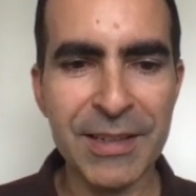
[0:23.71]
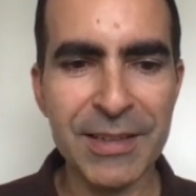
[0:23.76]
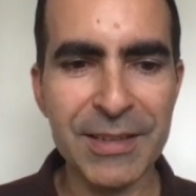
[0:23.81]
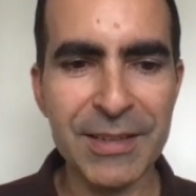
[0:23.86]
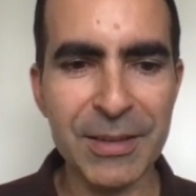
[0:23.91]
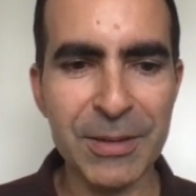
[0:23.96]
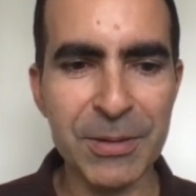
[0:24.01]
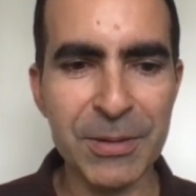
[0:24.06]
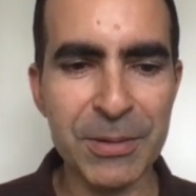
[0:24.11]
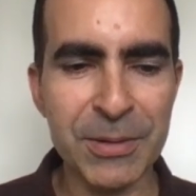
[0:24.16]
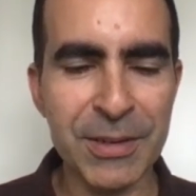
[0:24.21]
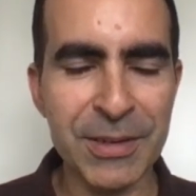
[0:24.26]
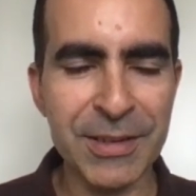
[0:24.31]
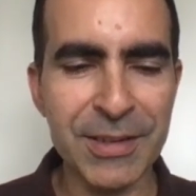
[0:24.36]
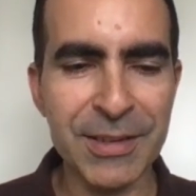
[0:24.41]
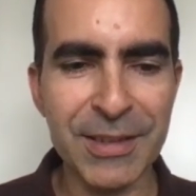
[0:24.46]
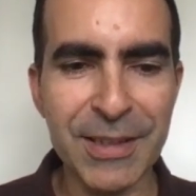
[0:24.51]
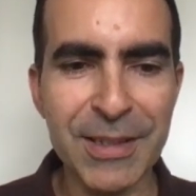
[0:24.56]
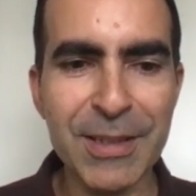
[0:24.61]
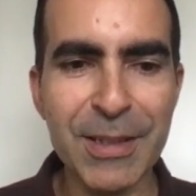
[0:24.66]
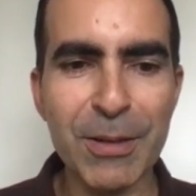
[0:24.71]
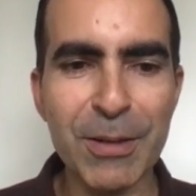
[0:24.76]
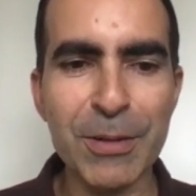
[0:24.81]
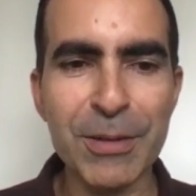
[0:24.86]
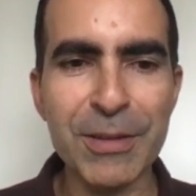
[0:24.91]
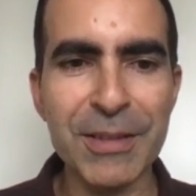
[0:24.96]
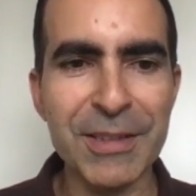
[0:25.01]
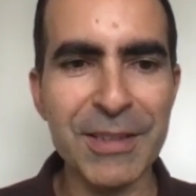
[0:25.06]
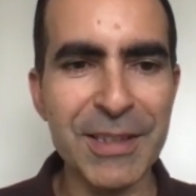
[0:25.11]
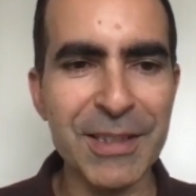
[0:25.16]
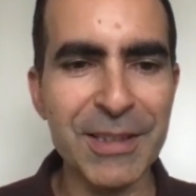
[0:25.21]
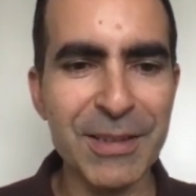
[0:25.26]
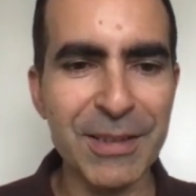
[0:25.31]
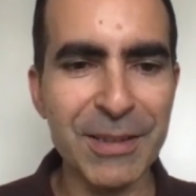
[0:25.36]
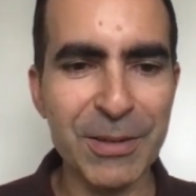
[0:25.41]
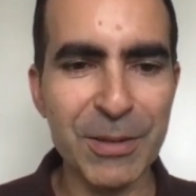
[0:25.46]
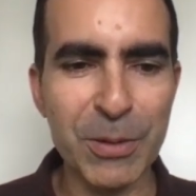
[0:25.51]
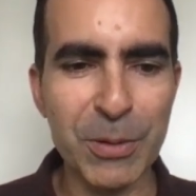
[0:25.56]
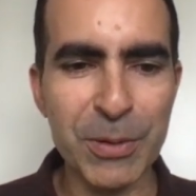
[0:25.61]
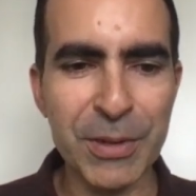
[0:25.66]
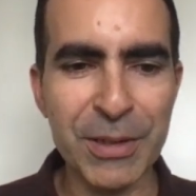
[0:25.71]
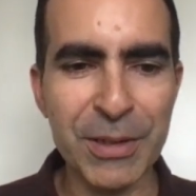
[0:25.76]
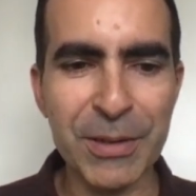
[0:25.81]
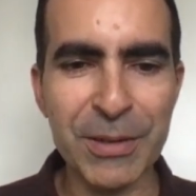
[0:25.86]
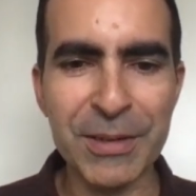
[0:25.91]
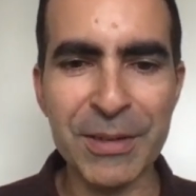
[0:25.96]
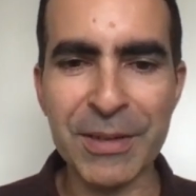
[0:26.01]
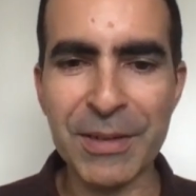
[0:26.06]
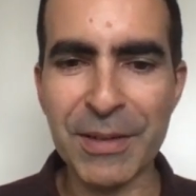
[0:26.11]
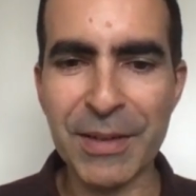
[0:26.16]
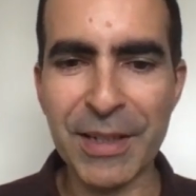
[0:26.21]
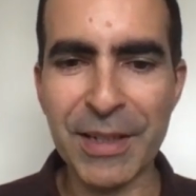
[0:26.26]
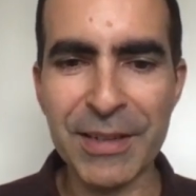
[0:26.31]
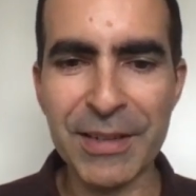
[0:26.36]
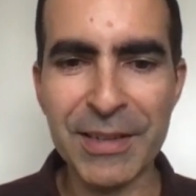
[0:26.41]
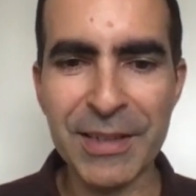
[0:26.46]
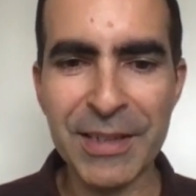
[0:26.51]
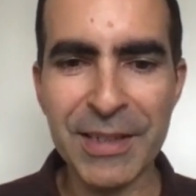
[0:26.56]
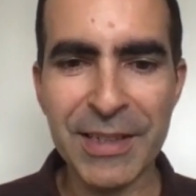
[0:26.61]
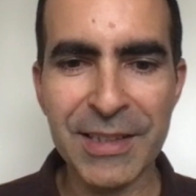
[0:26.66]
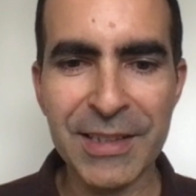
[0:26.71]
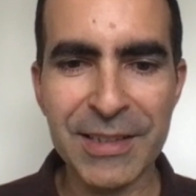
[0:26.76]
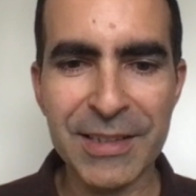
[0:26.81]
So there is a lot indeed going on there.